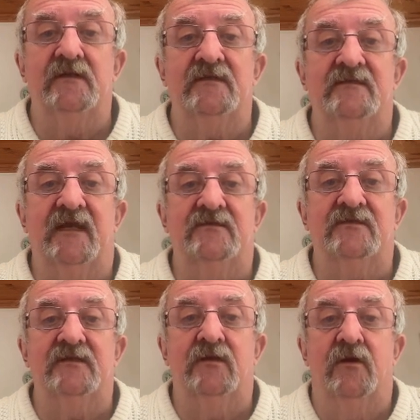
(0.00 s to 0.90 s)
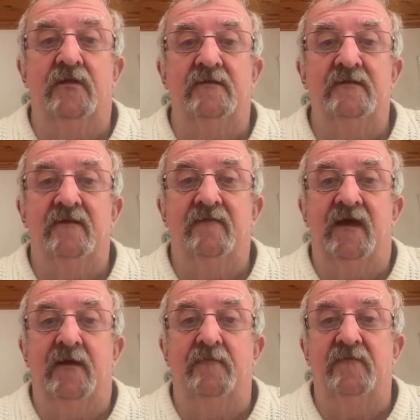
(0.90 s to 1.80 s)
it's actually got
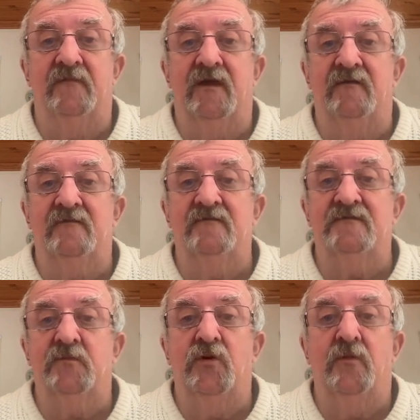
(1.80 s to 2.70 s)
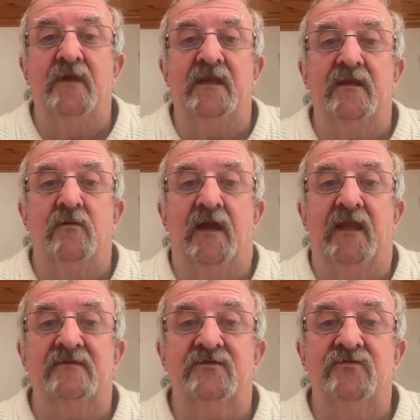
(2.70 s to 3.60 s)
a small menu,
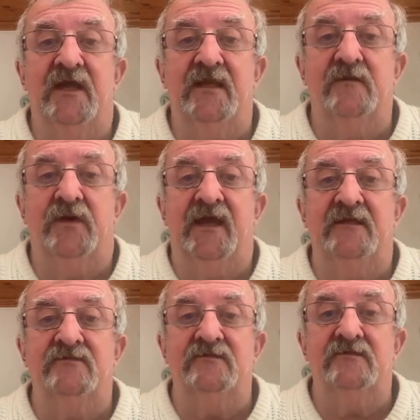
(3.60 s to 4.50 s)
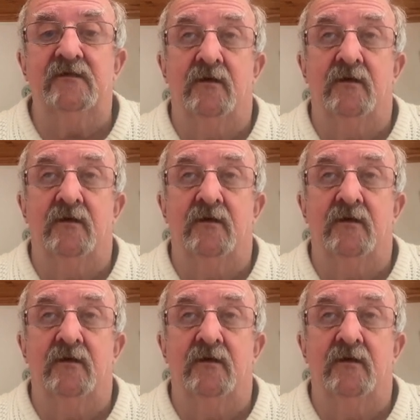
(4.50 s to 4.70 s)
and it's created pages,